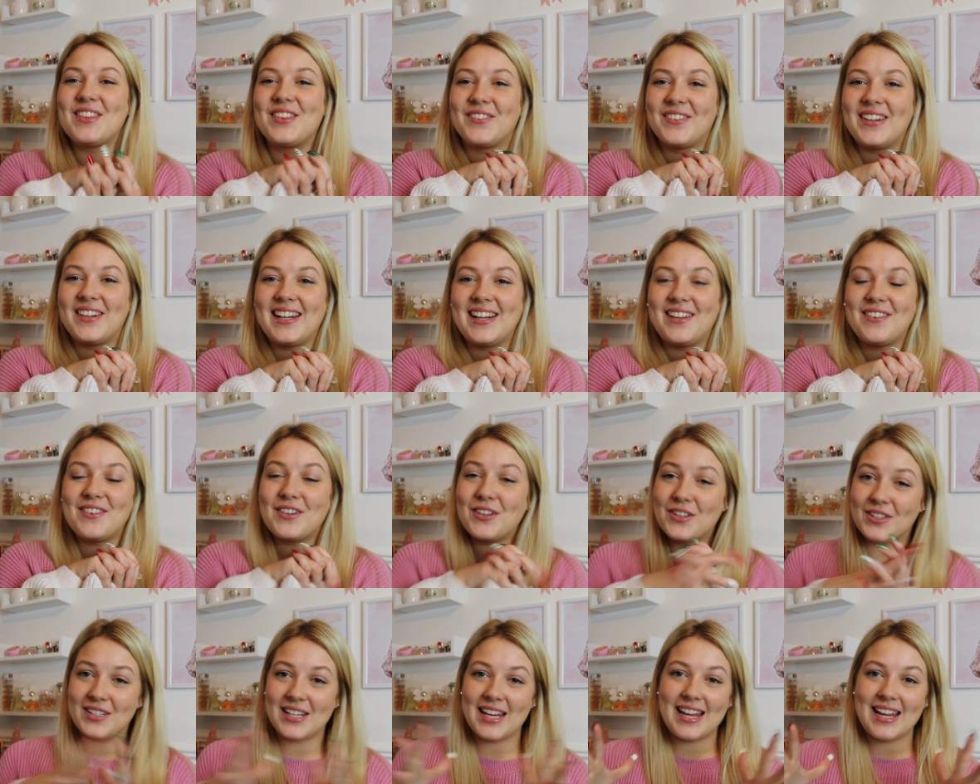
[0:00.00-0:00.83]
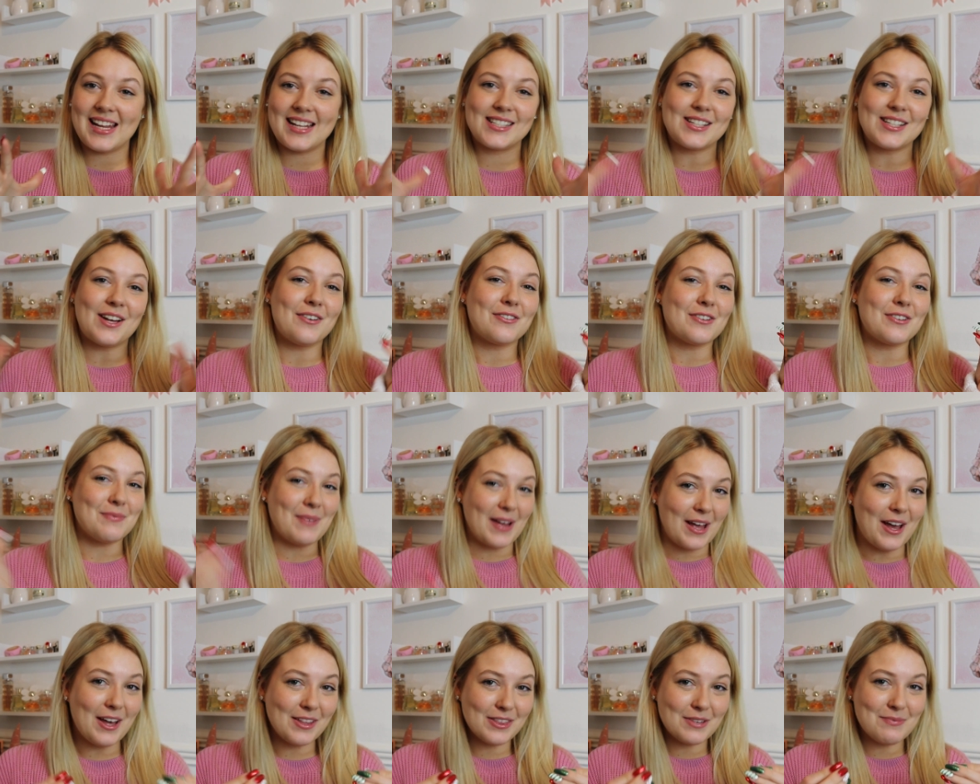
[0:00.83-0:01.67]
three little goodies are from
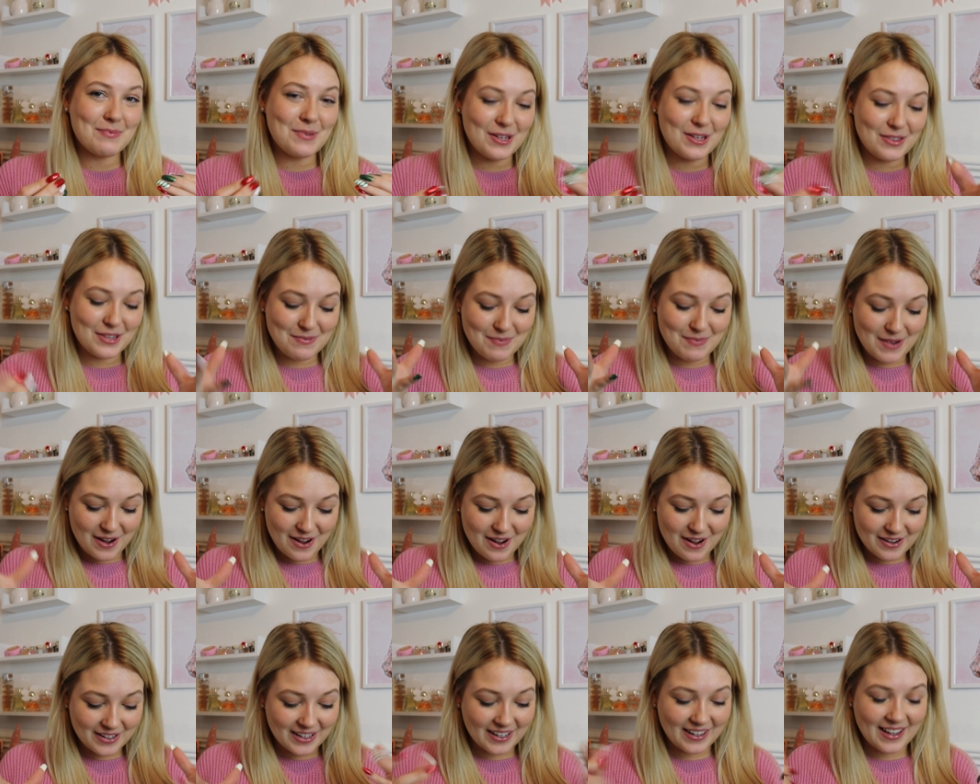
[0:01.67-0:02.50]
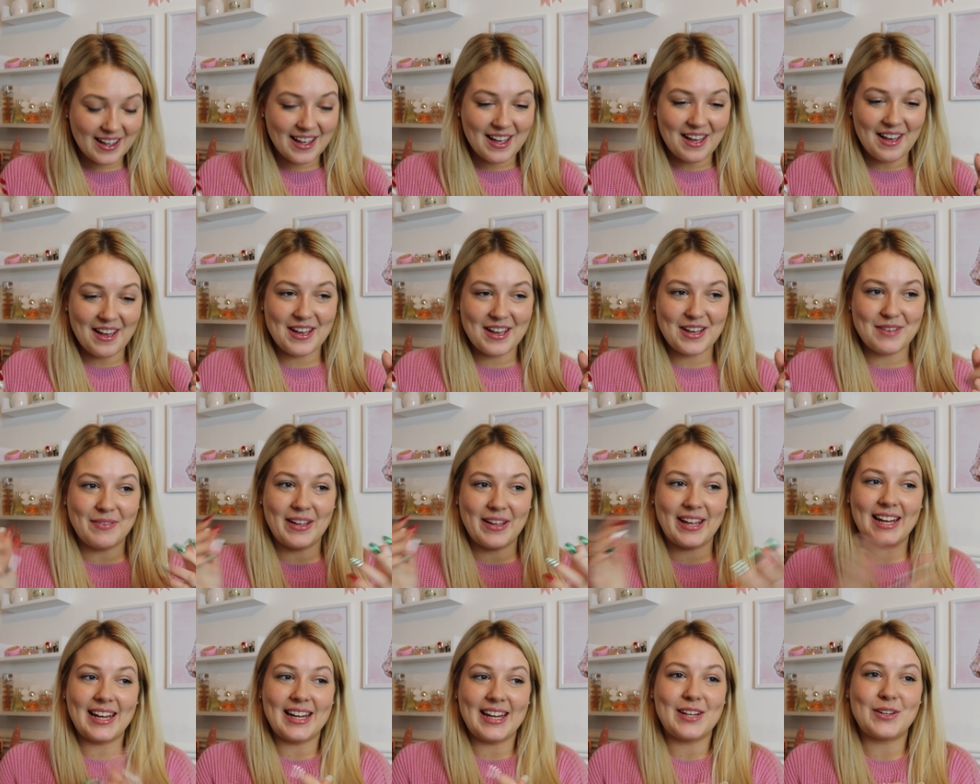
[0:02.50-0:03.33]
my other brother, Mark.
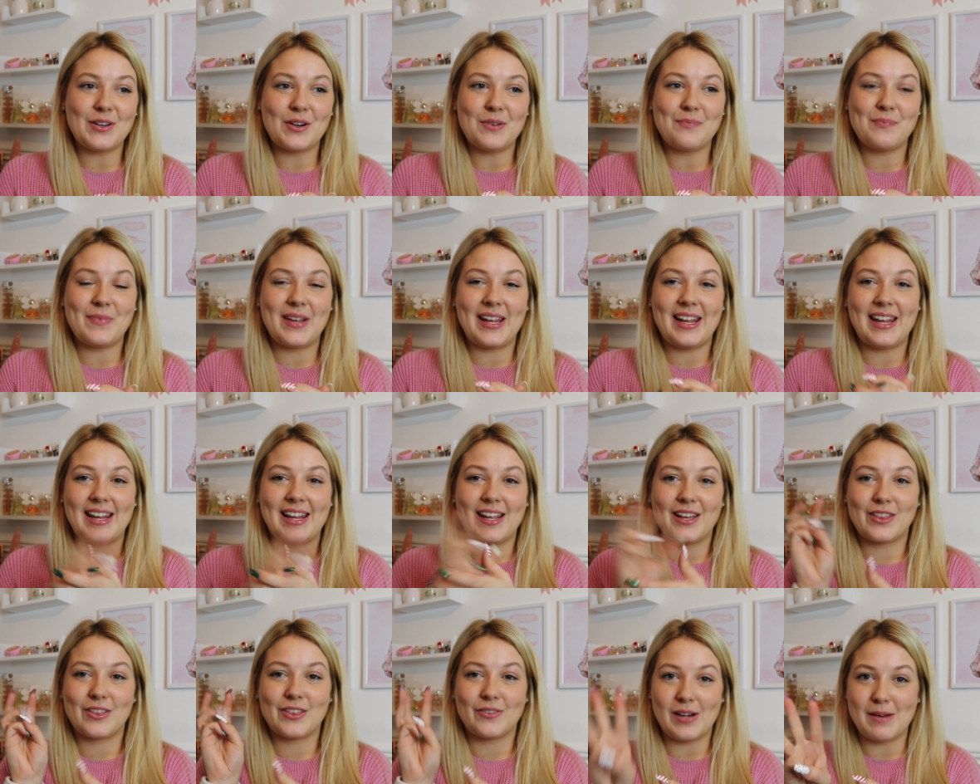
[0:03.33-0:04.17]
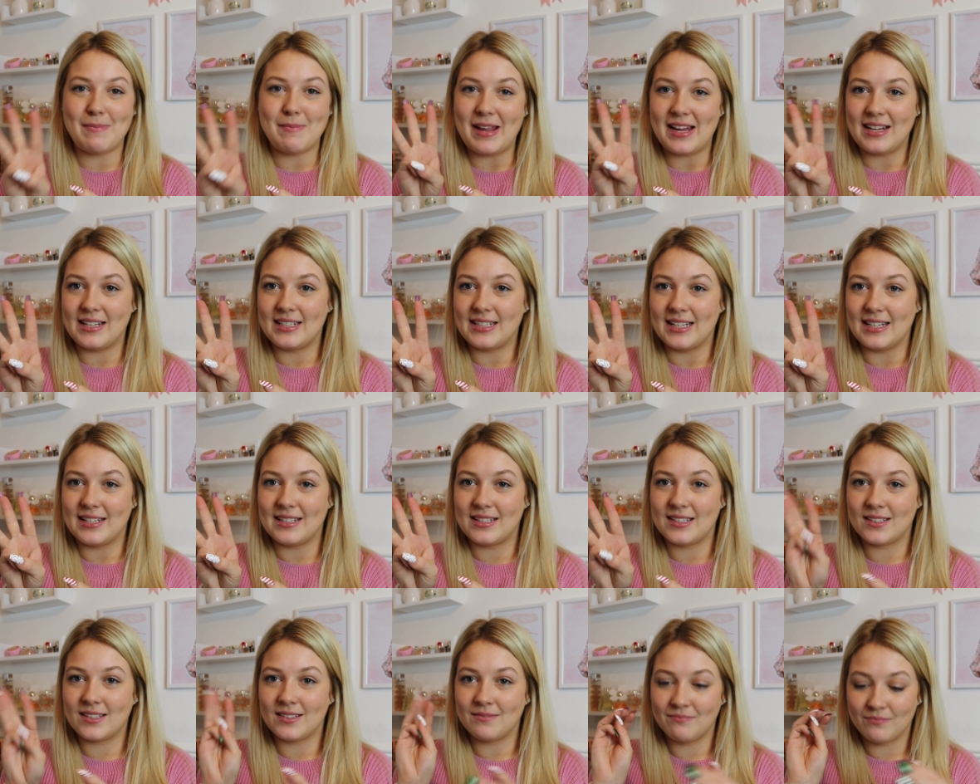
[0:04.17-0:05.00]
He got me three
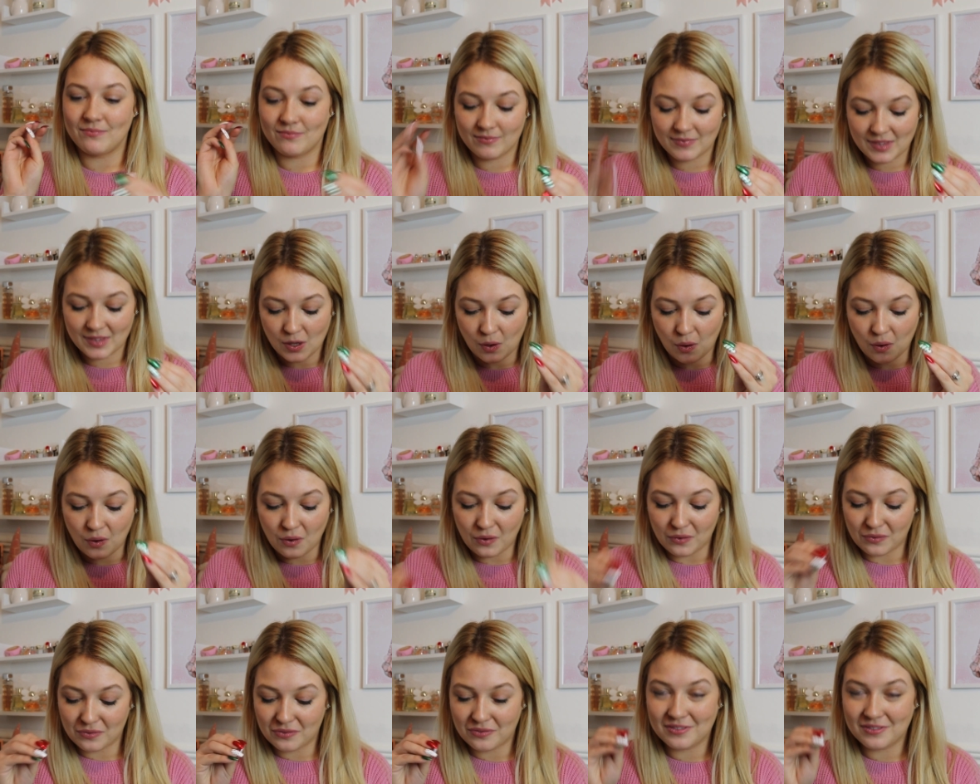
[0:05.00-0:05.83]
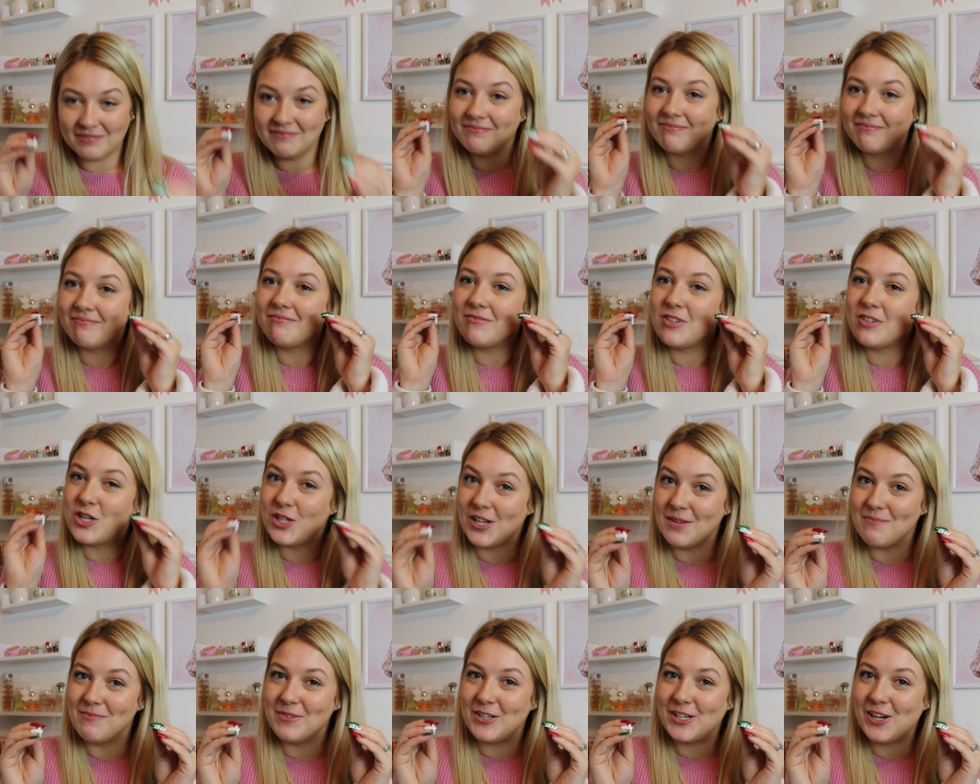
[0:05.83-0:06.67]
pieces of
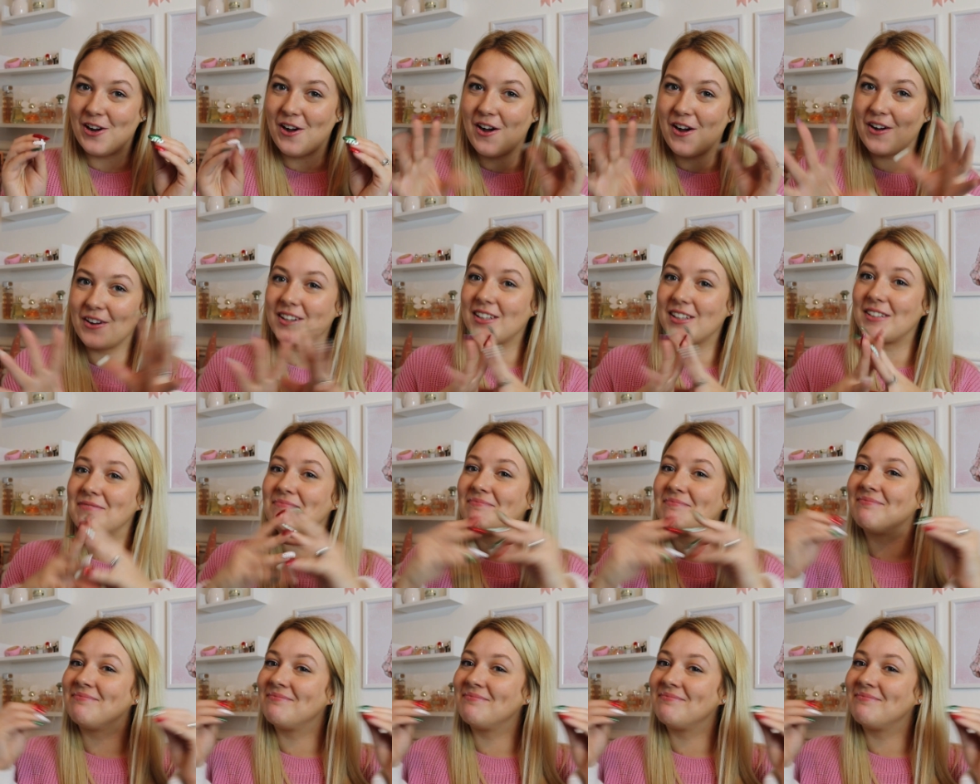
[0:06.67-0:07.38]
Gymshark.